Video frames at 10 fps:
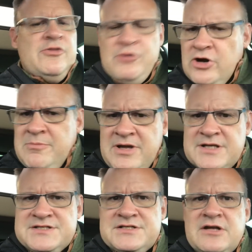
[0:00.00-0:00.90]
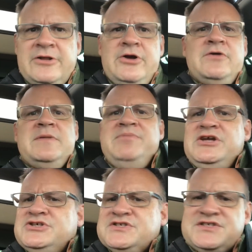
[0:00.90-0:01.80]
30 minutes to clear the
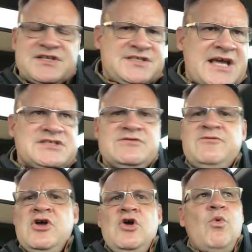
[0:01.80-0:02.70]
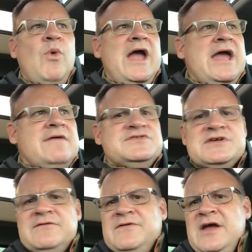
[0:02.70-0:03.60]
beaches, successive
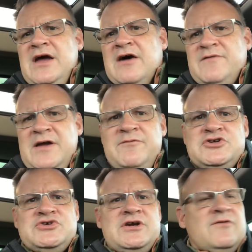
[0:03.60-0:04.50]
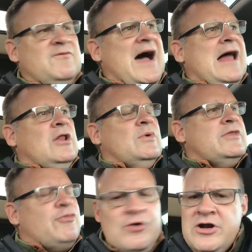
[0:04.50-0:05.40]
waves of infantry to follow
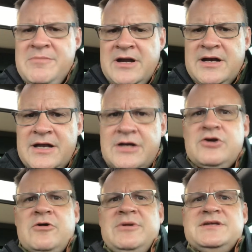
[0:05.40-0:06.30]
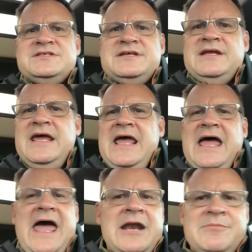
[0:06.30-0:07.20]
in 30-minute increments, and
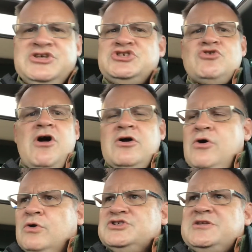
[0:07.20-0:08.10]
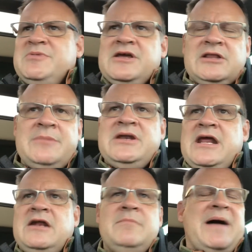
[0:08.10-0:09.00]
enemy strongholds to be
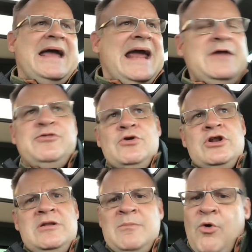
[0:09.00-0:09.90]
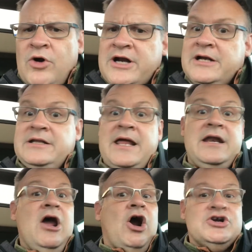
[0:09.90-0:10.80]
eliminated by 8:30 in the morning, and
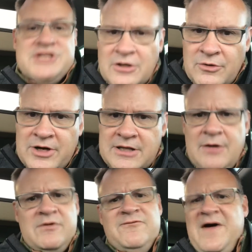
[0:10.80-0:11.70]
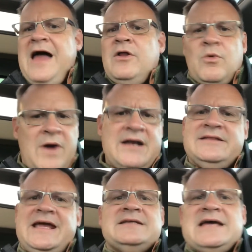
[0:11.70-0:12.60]
then artillery that would follow right
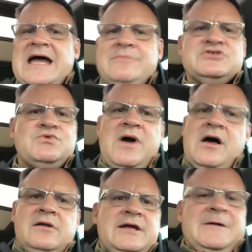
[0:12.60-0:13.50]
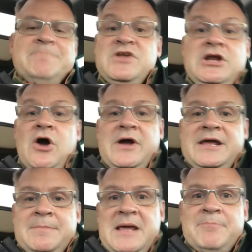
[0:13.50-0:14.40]
at that time as well. You know,
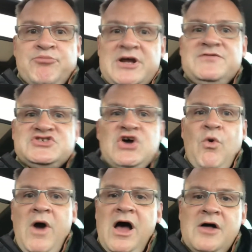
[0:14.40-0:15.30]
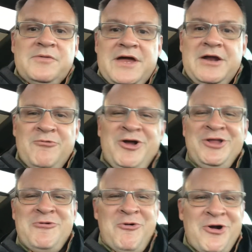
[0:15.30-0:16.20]
it briefed so well that it
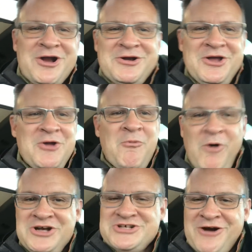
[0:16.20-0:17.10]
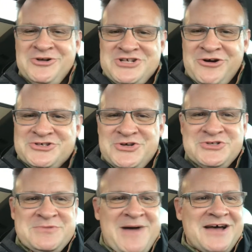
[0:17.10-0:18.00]
really worried one general, General
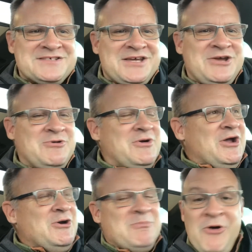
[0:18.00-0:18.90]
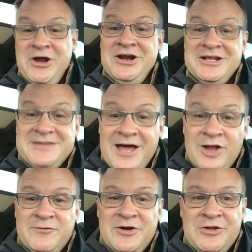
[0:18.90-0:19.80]
Sosabowski, who pointed at the
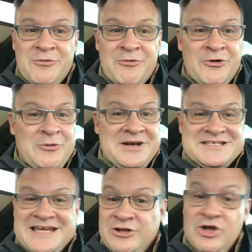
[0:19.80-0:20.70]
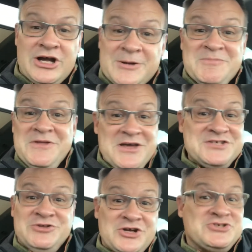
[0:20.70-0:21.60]
elephant in the room, and he said, "Look,
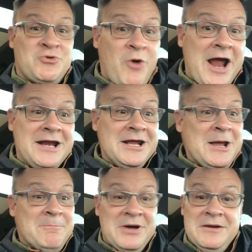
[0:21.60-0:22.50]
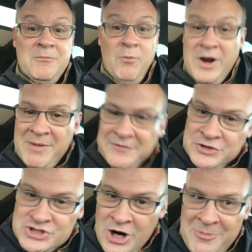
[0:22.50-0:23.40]
this looks great, but what about
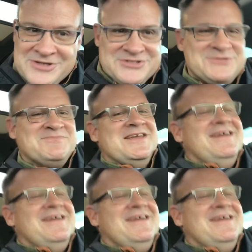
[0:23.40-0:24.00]
the Germans?"